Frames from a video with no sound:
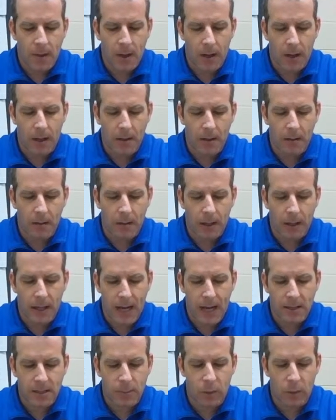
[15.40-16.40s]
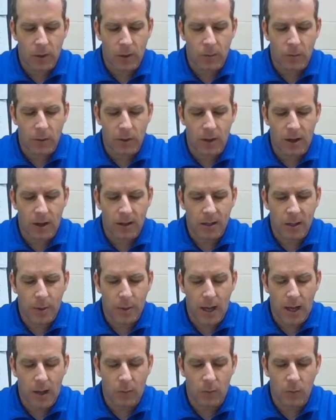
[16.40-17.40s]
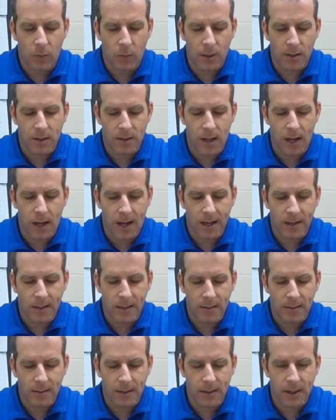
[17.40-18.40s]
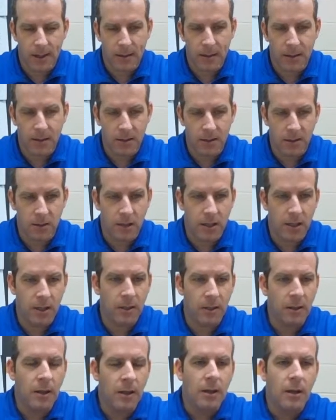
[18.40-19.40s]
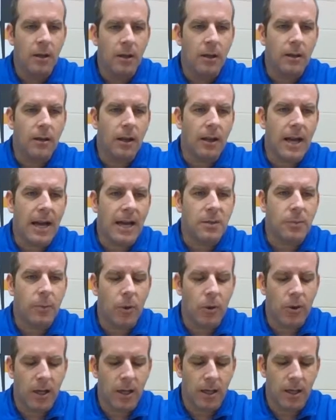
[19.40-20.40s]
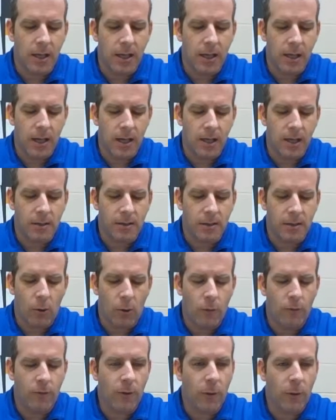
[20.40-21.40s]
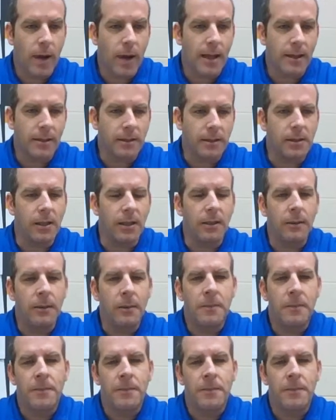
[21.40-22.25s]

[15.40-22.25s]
The last point we talked about was ions and ECG. The last point is overbalancing.